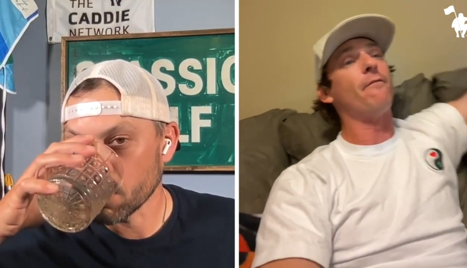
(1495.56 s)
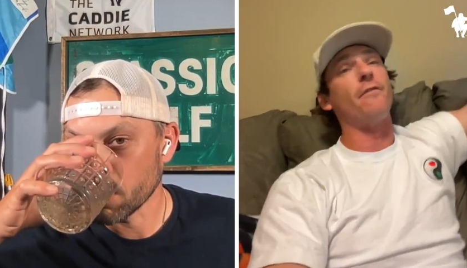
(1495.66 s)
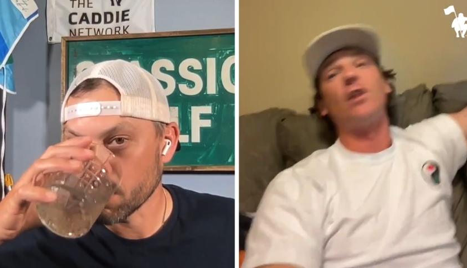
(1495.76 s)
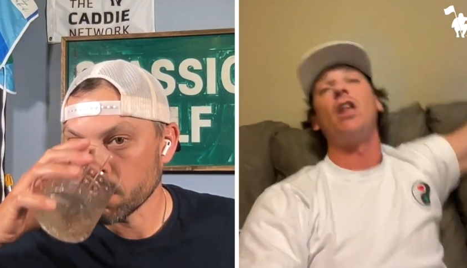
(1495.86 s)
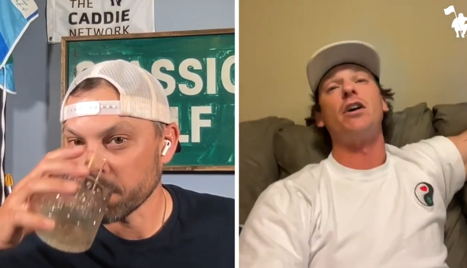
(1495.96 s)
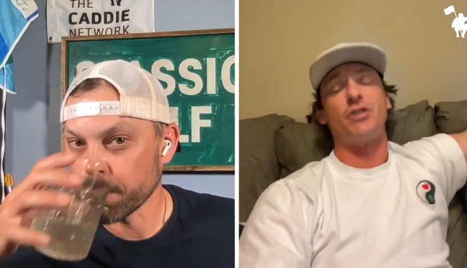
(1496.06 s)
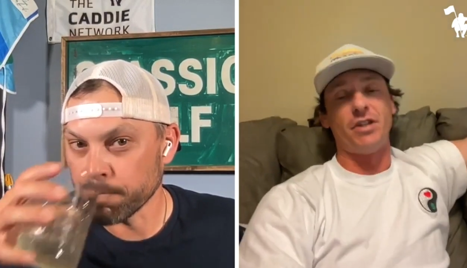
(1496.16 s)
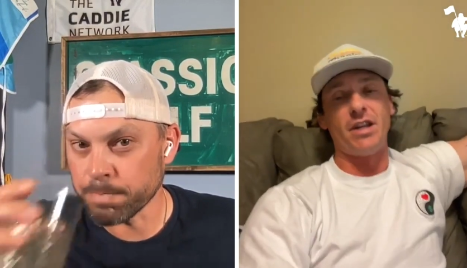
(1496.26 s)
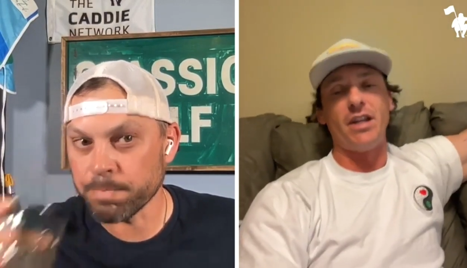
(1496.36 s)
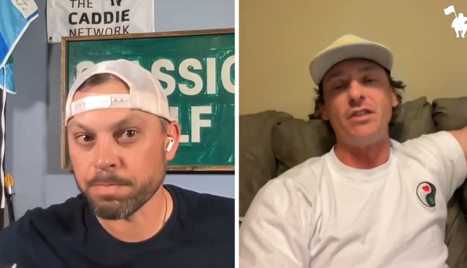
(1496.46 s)
Speaker 1: flushed
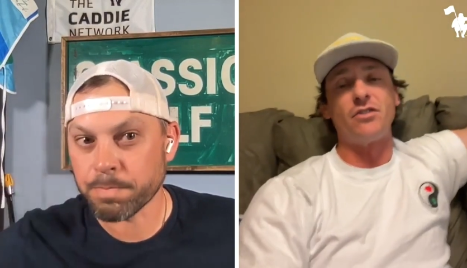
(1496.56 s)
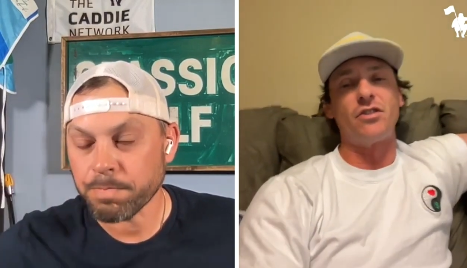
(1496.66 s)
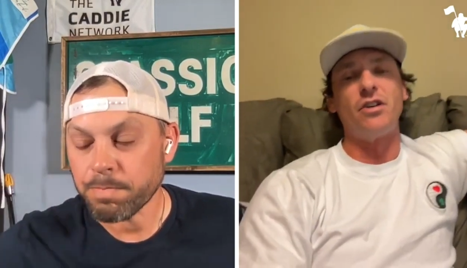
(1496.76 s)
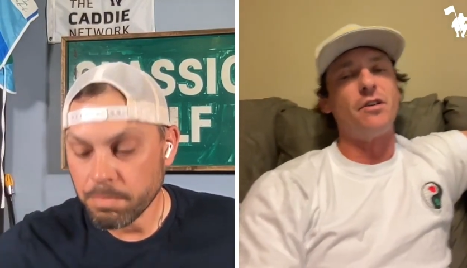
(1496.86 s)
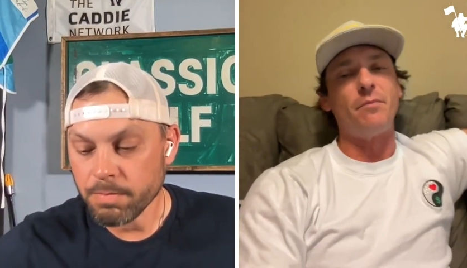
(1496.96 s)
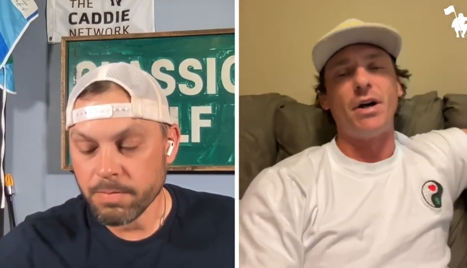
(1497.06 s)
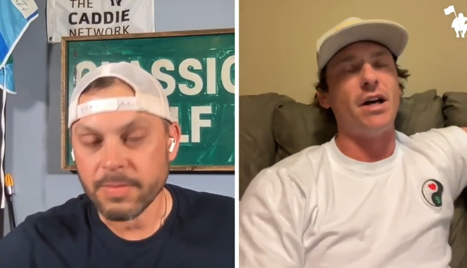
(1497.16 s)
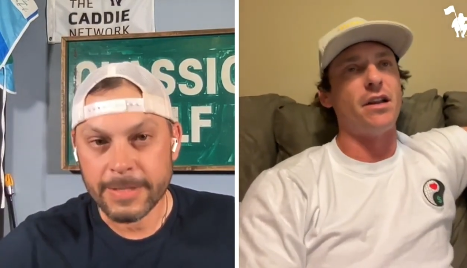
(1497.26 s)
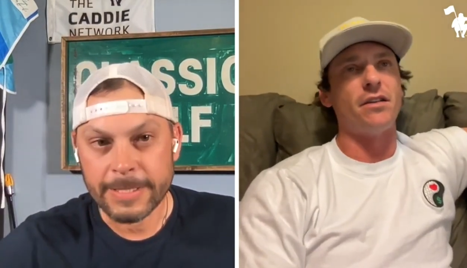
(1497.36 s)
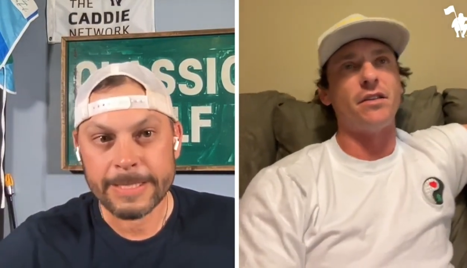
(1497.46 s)
it and just couldn't
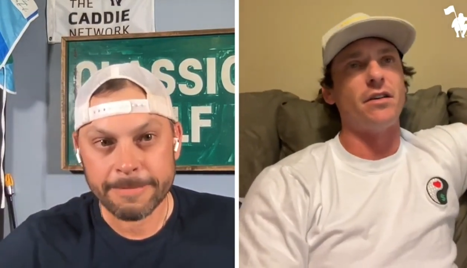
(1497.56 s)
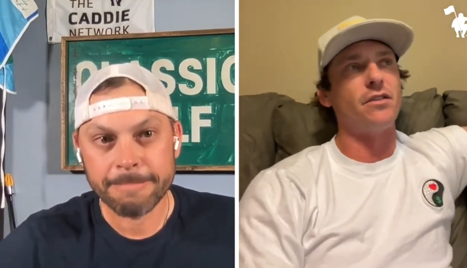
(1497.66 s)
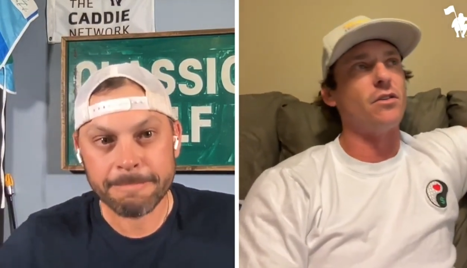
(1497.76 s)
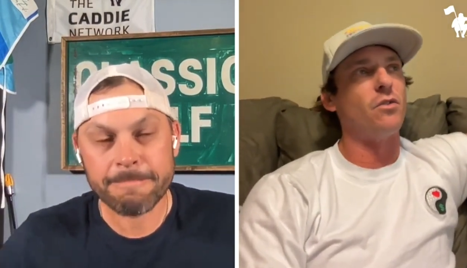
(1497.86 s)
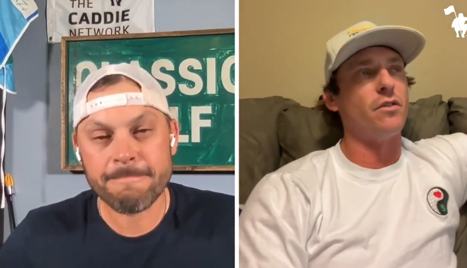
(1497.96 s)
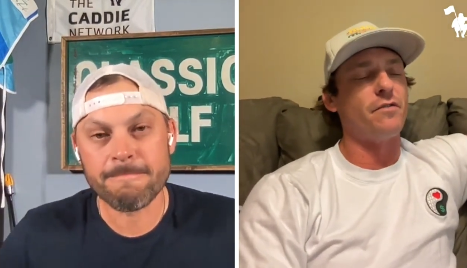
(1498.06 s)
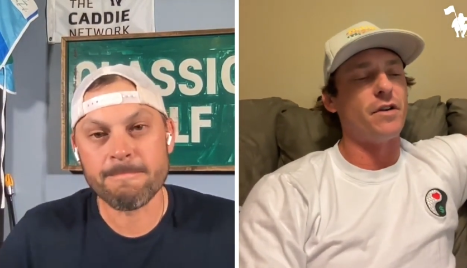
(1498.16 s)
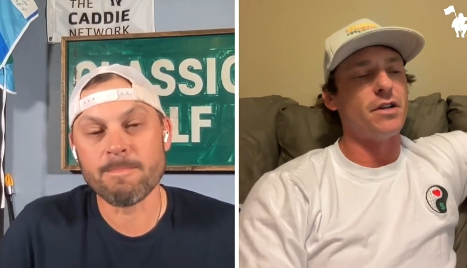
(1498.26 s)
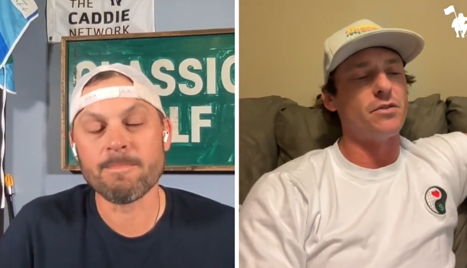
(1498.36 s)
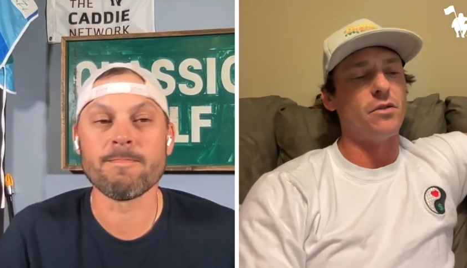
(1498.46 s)
putt on the on the Korn
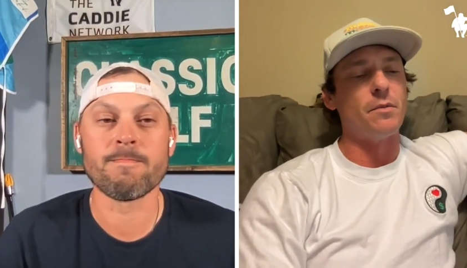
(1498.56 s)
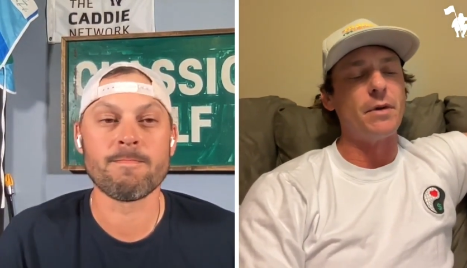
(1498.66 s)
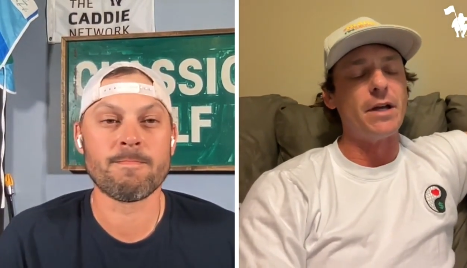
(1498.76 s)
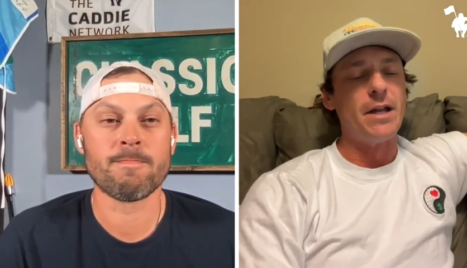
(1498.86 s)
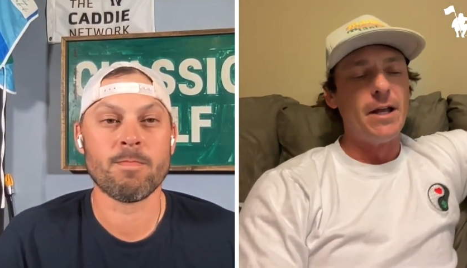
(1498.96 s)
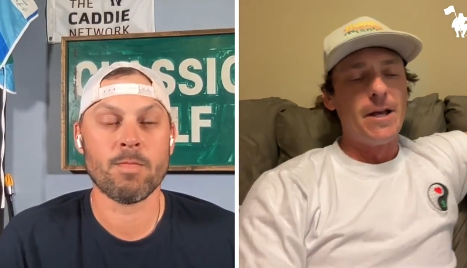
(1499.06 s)
Ferry Tour. But